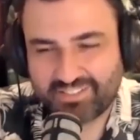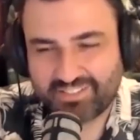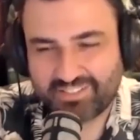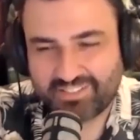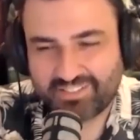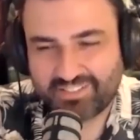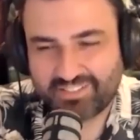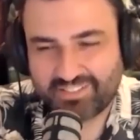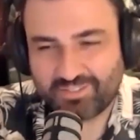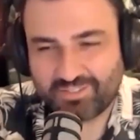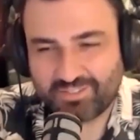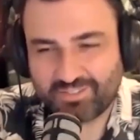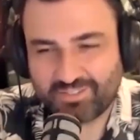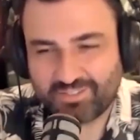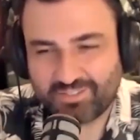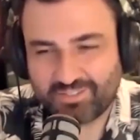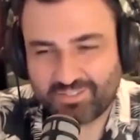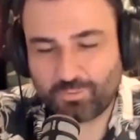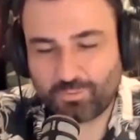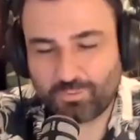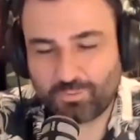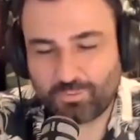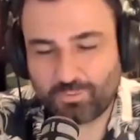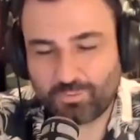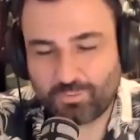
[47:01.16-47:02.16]
Well said.
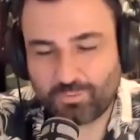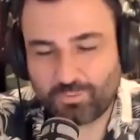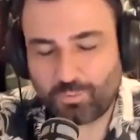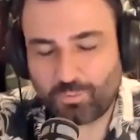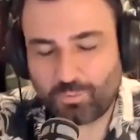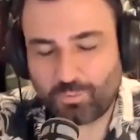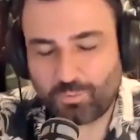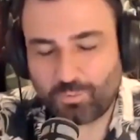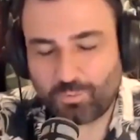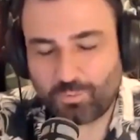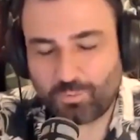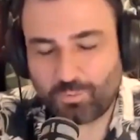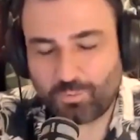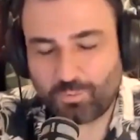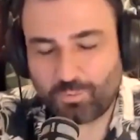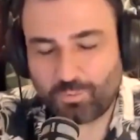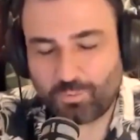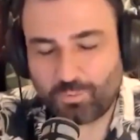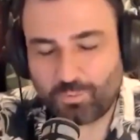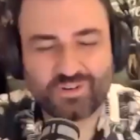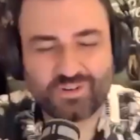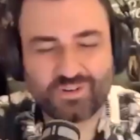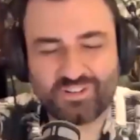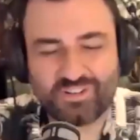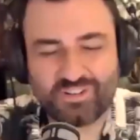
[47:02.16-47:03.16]
100%.
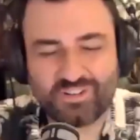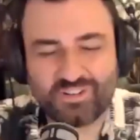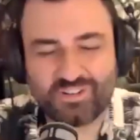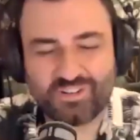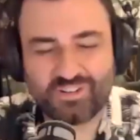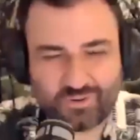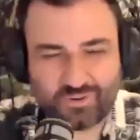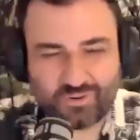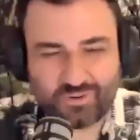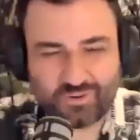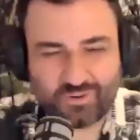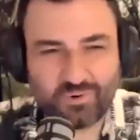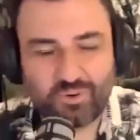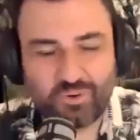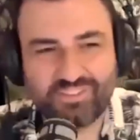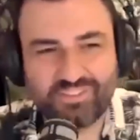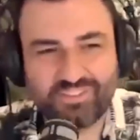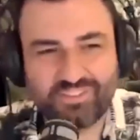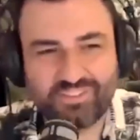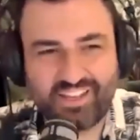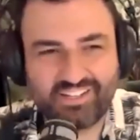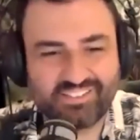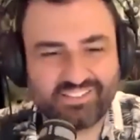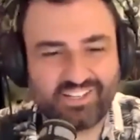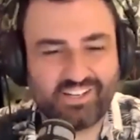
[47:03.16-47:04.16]
Couldn't agree
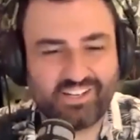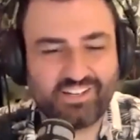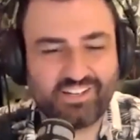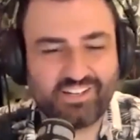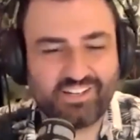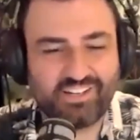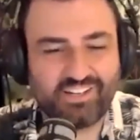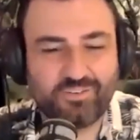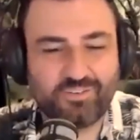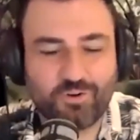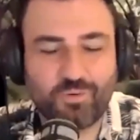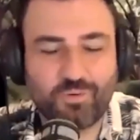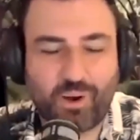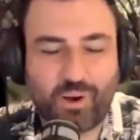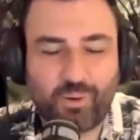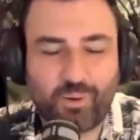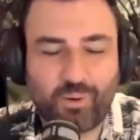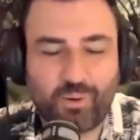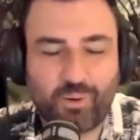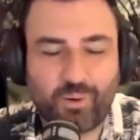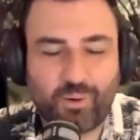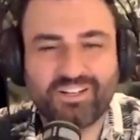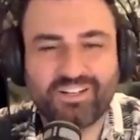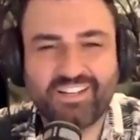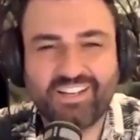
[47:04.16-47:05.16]
more. That is very
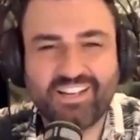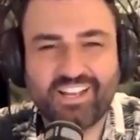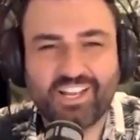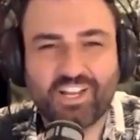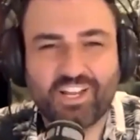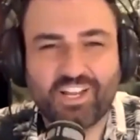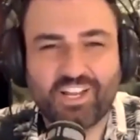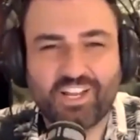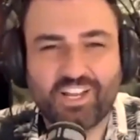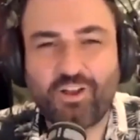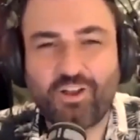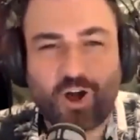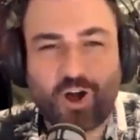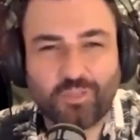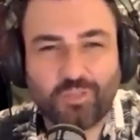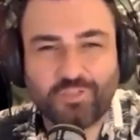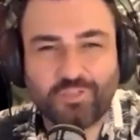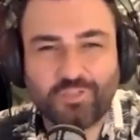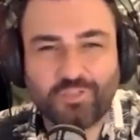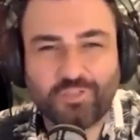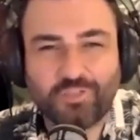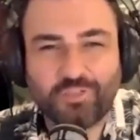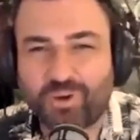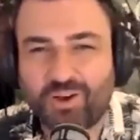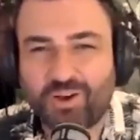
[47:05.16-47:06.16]
well put, you know,
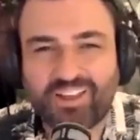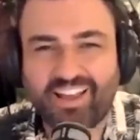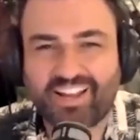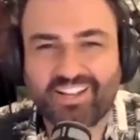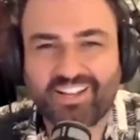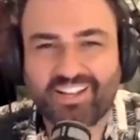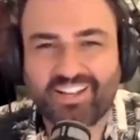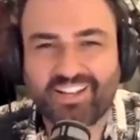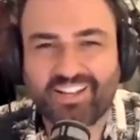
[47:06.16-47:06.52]
on the spot.